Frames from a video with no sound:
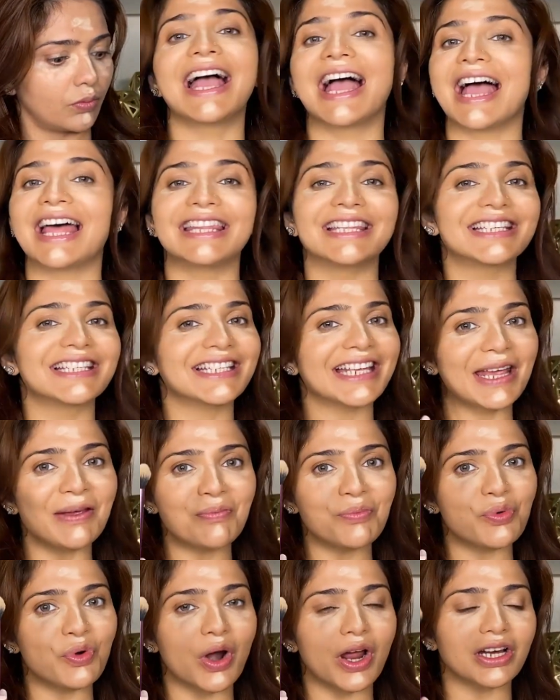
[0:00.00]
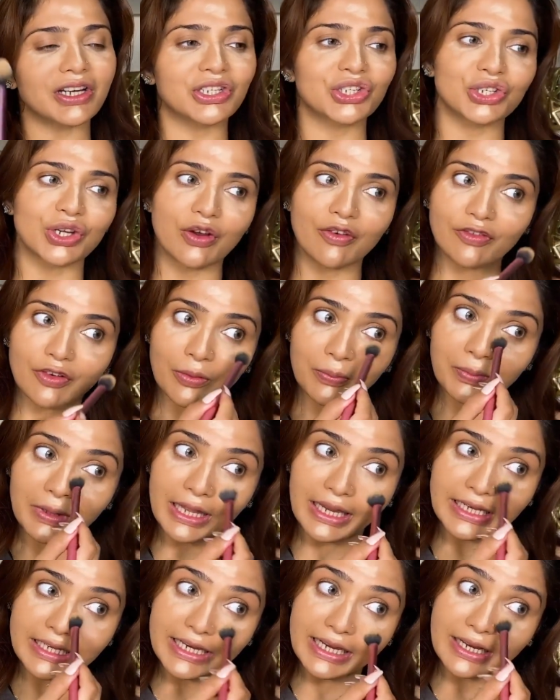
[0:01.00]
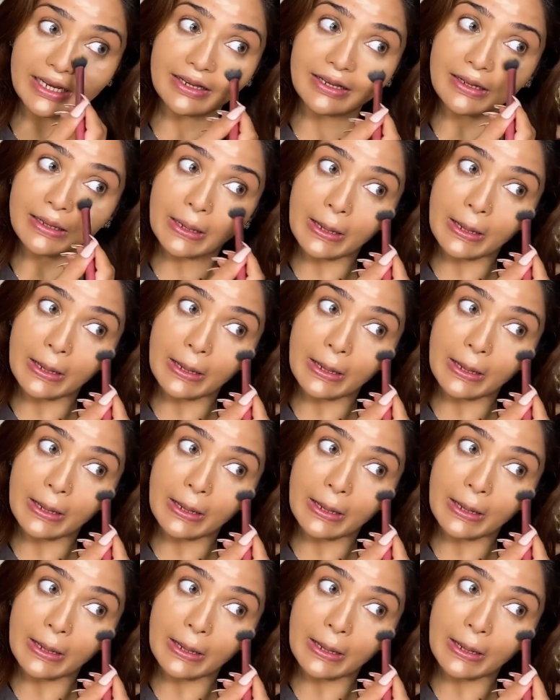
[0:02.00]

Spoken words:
And the same brush for blending.